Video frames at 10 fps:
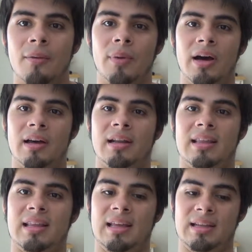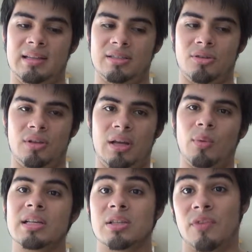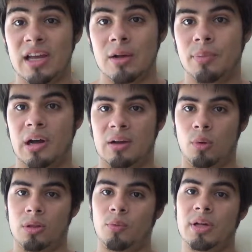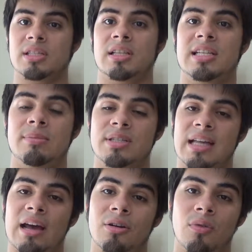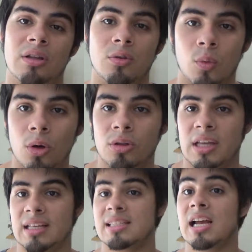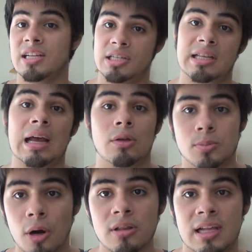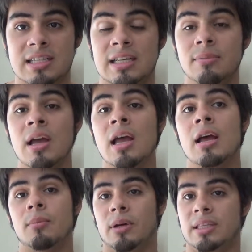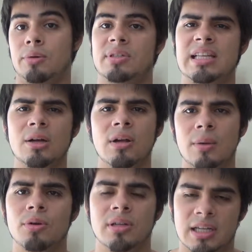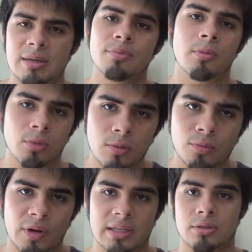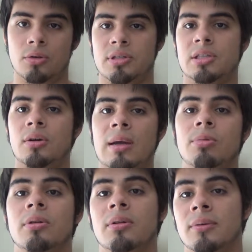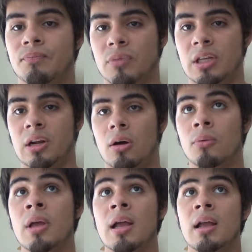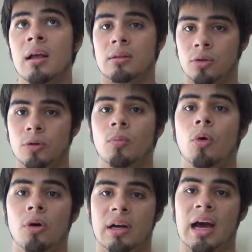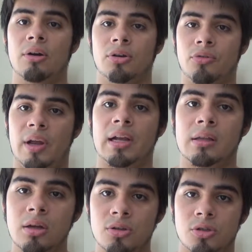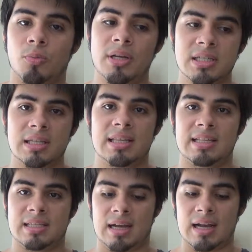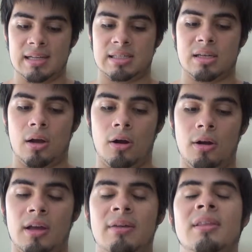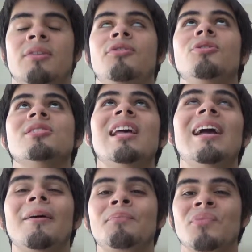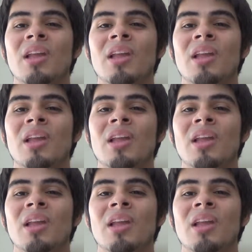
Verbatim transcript: But and then so they arrested Vegapunk while the rest of the team scattered around the world, and Sanji's dad was part of that team. But they were still able to keep the blueprints, or still able to you know learn more on how to create clones. So basically, these guys are. It, it feels like